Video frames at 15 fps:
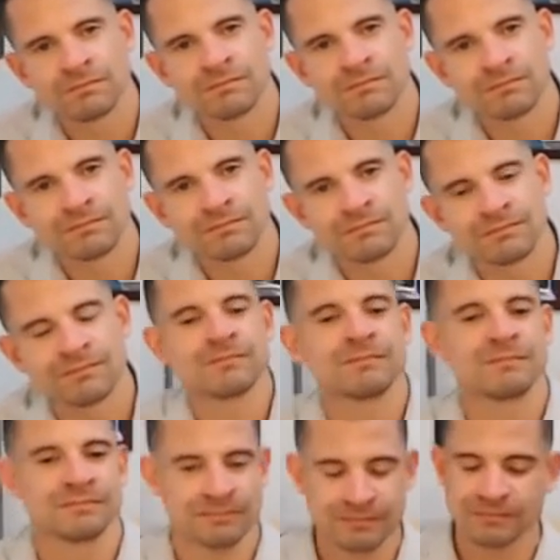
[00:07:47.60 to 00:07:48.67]

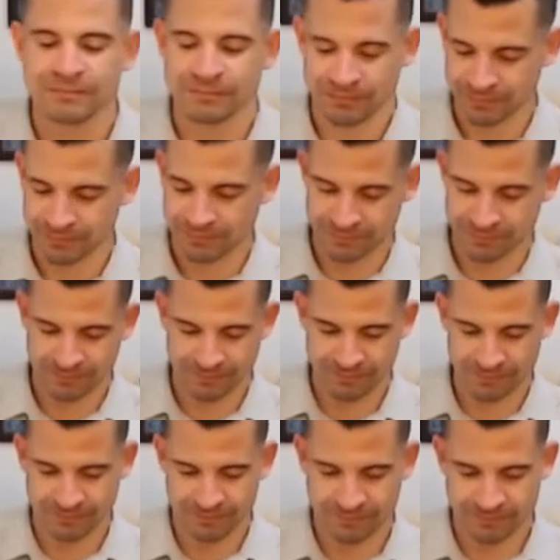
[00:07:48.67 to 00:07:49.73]

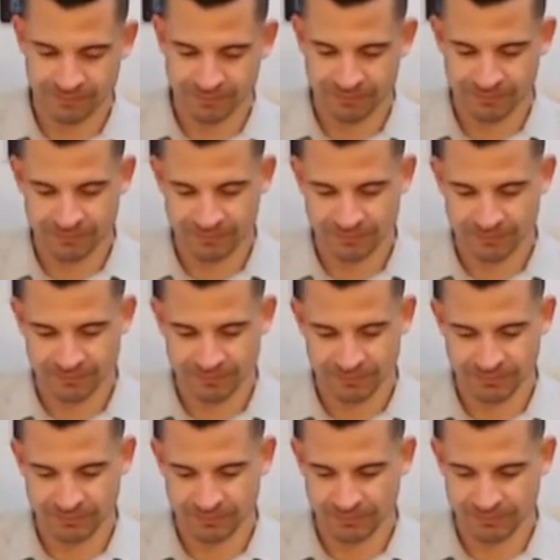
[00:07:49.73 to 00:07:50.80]

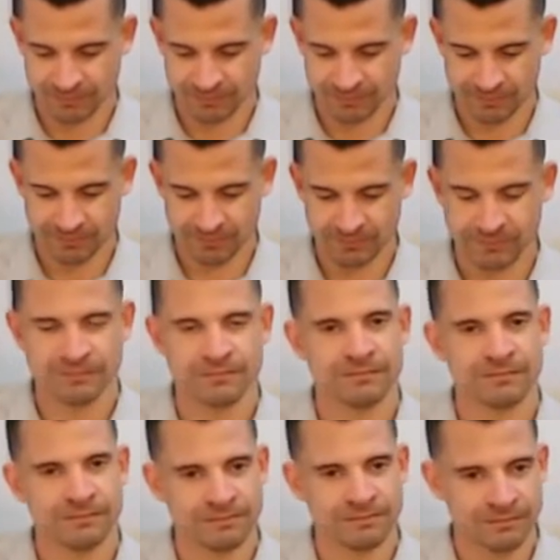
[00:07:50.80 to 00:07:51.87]

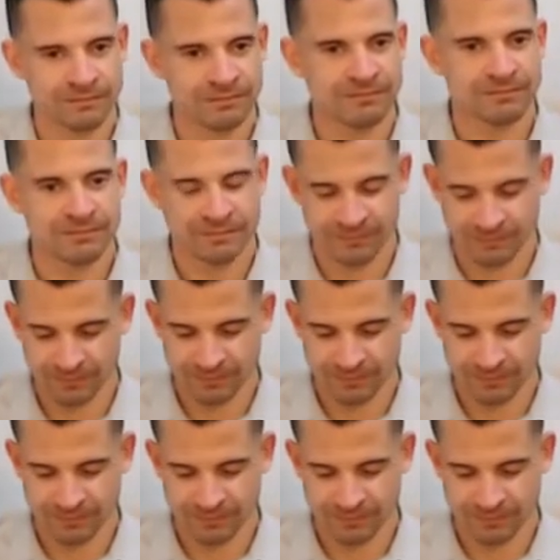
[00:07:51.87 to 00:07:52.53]
The person shown says nothing.